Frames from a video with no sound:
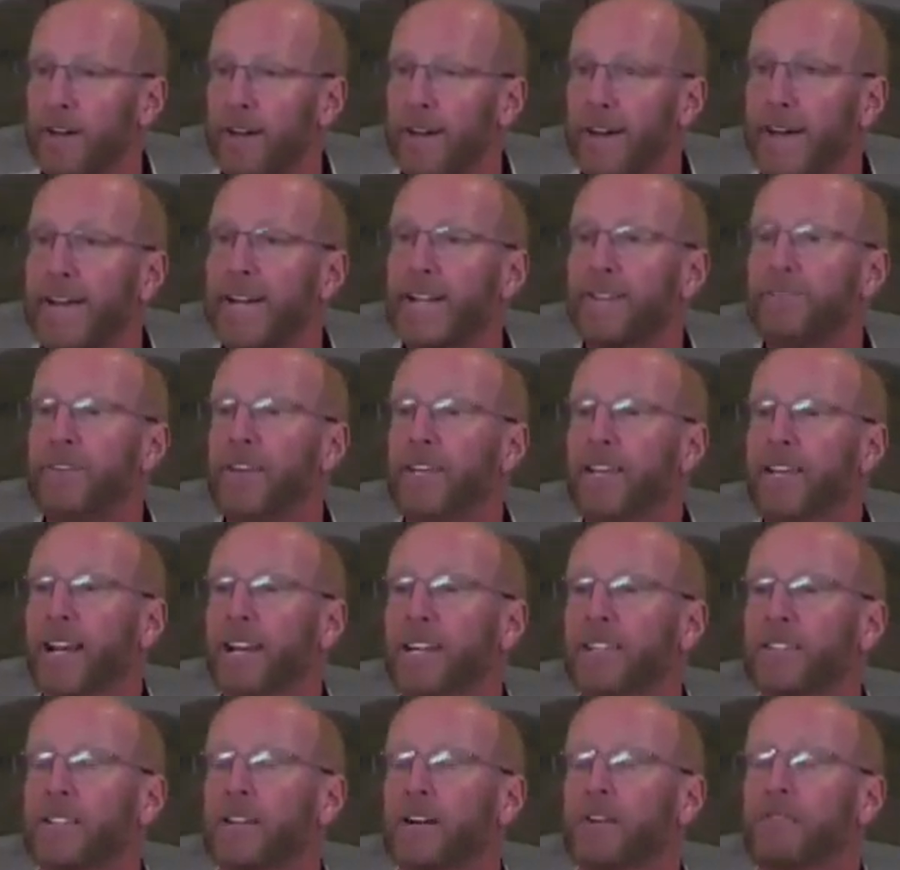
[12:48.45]
And if he
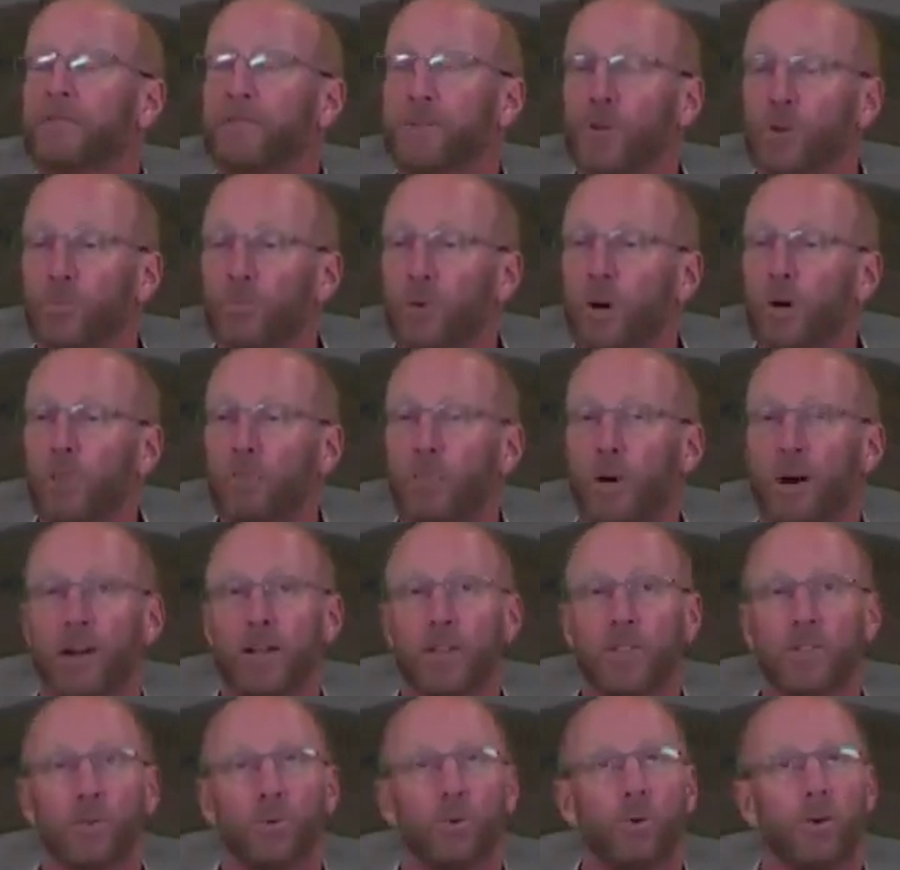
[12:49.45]
gets a few more
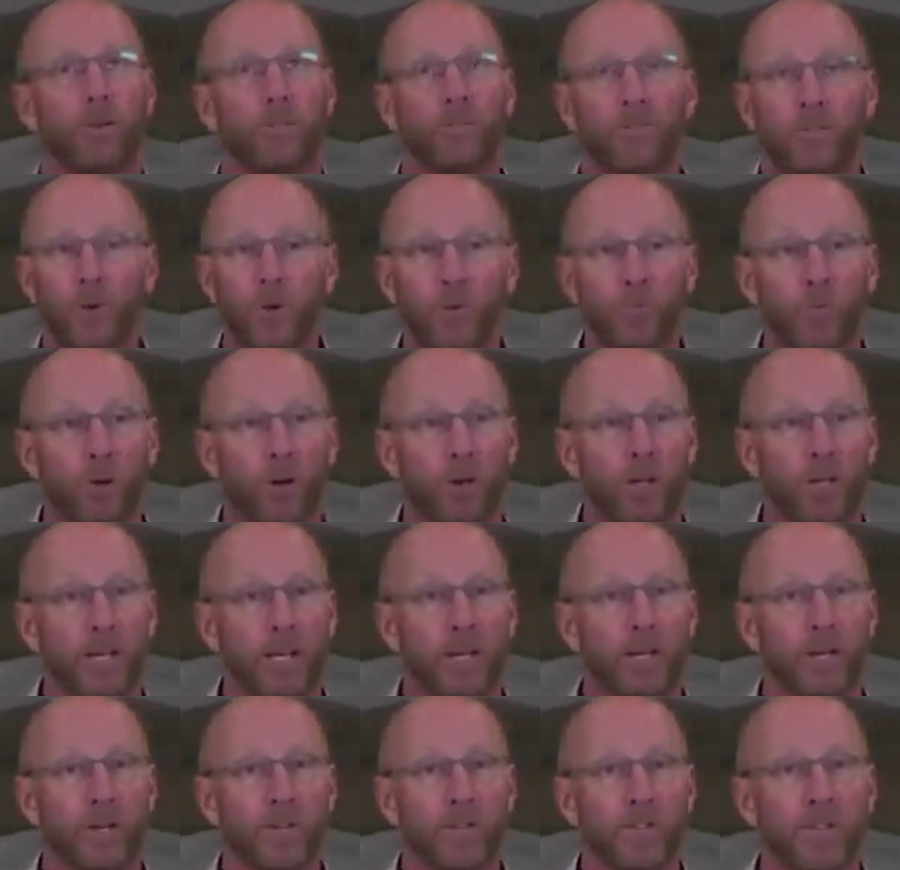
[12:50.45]
months or a few more
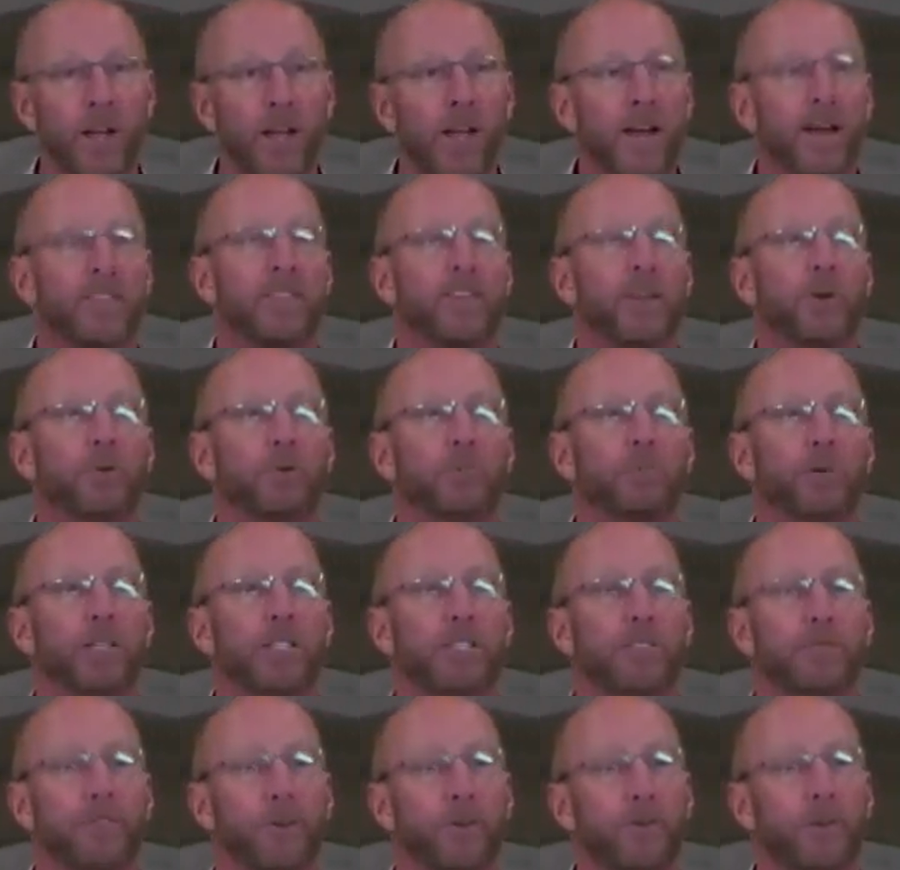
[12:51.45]
years, they will be
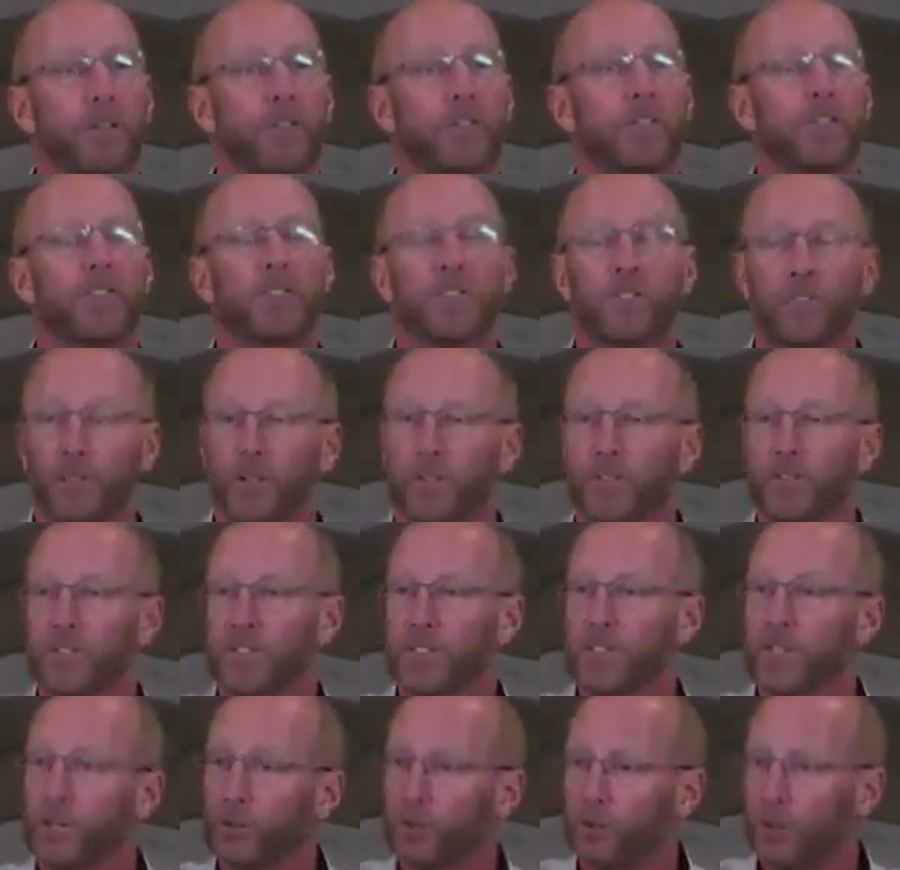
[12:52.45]
devoted to service
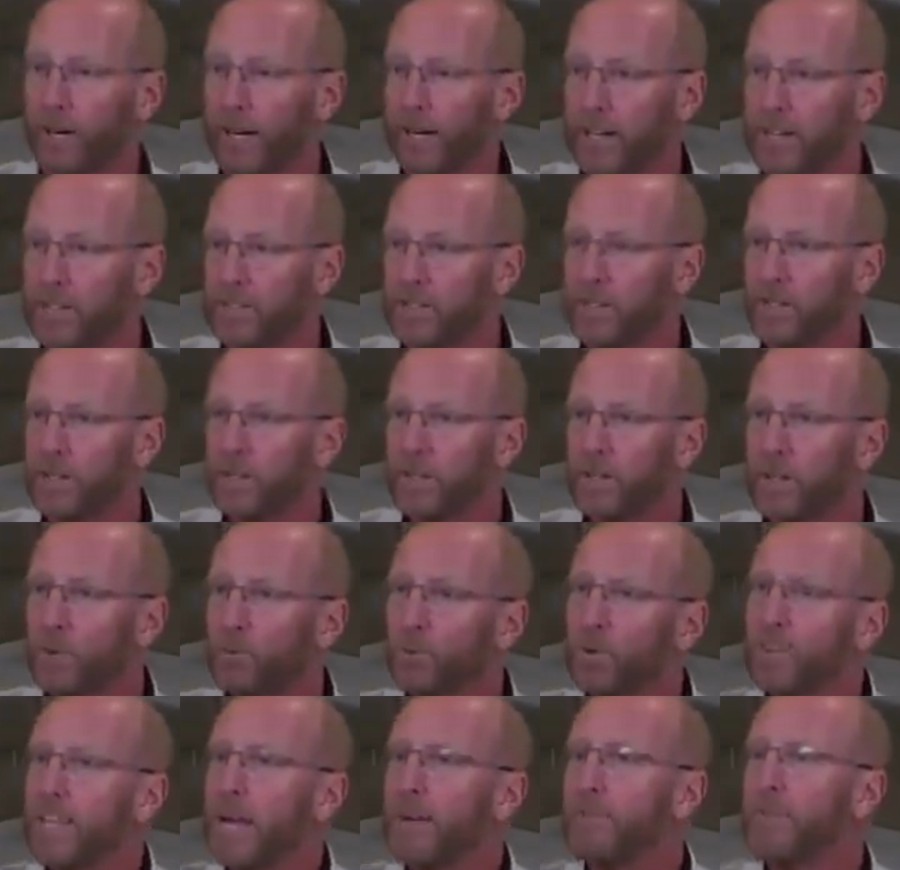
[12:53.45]
to Christ.
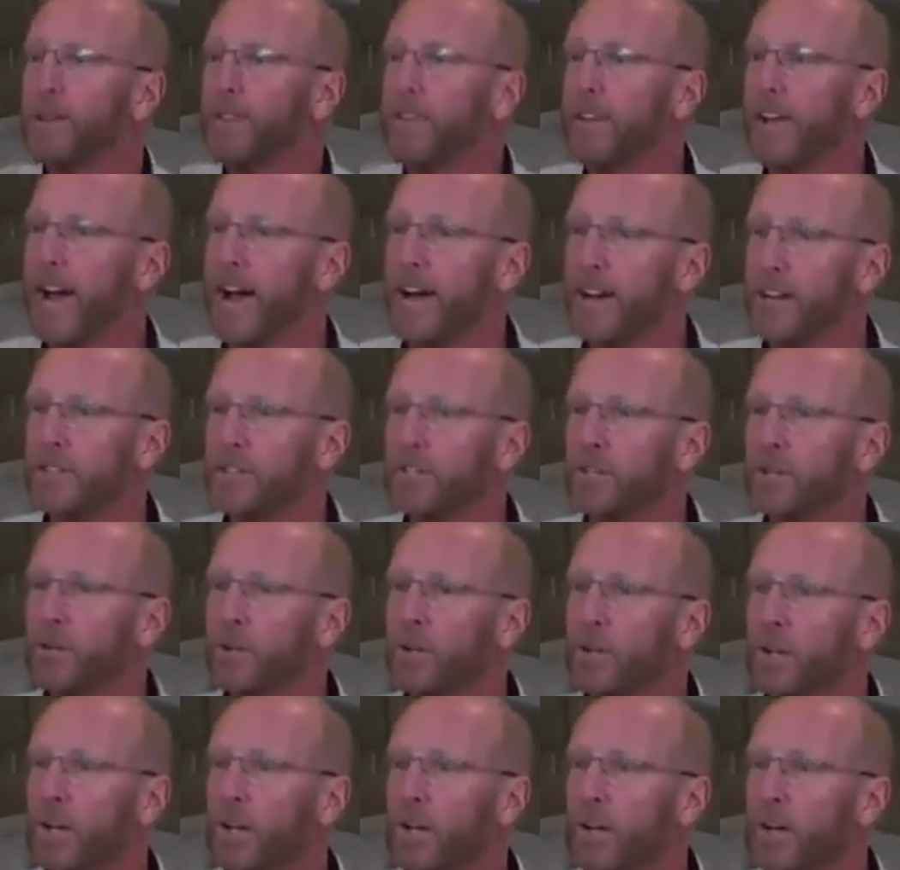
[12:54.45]
Wouldn't that be the
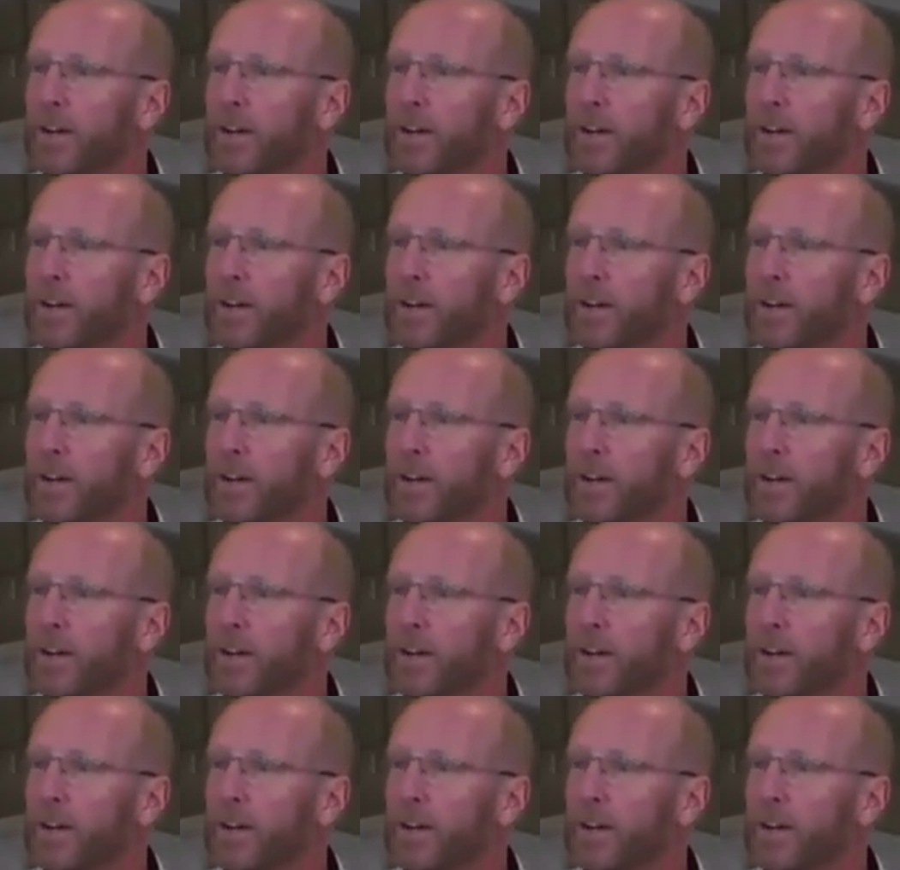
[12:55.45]
attitude?